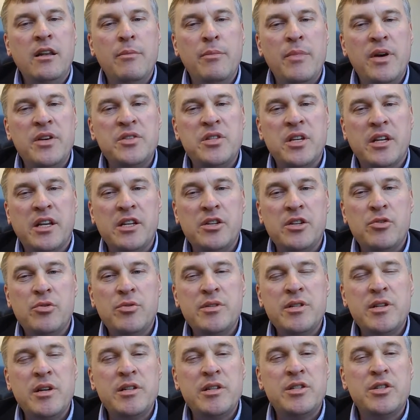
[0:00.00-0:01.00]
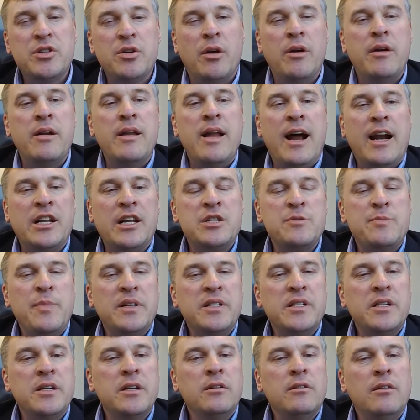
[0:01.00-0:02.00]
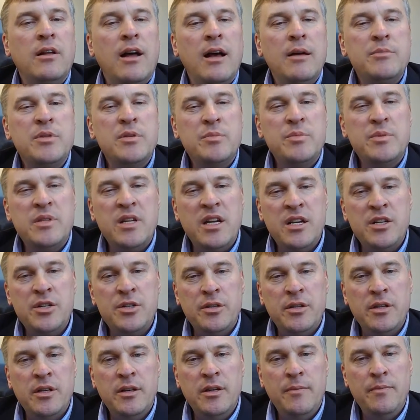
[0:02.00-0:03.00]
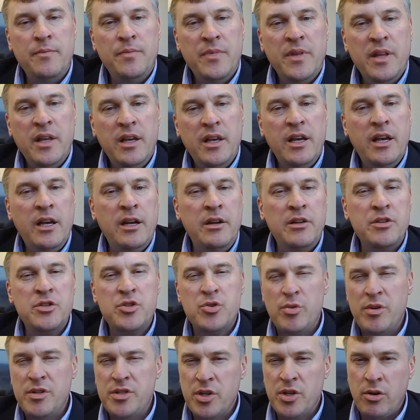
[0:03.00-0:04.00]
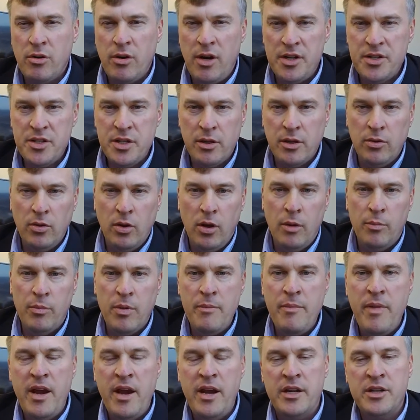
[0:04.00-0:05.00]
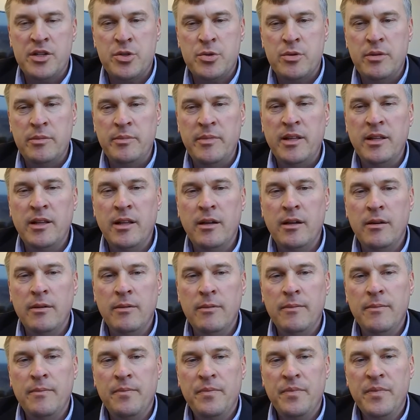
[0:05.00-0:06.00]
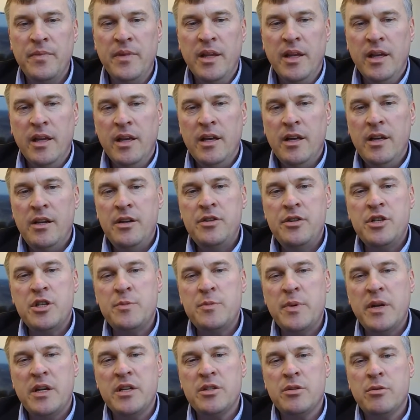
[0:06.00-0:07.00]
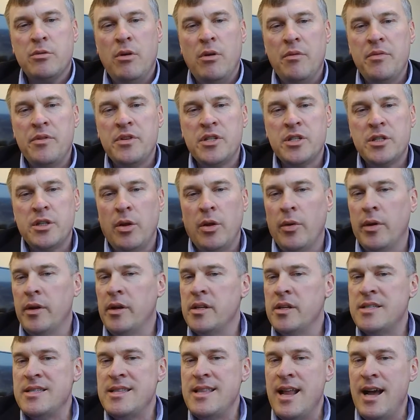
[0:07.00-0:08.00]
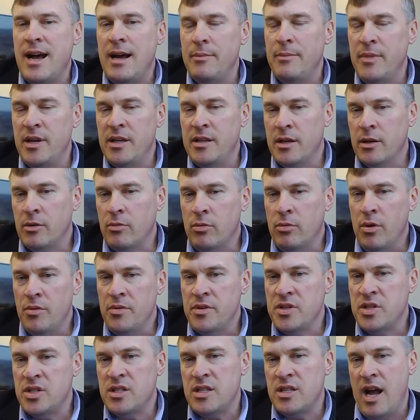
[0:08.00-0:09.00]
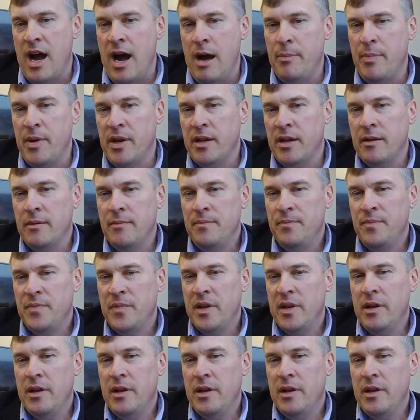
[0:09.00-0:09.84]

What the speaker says: Domestic interest rates are not expected to climb substantially, and interest rates across the globe remain extremely low. Just because growth is slowing does not mean that growth is stopping.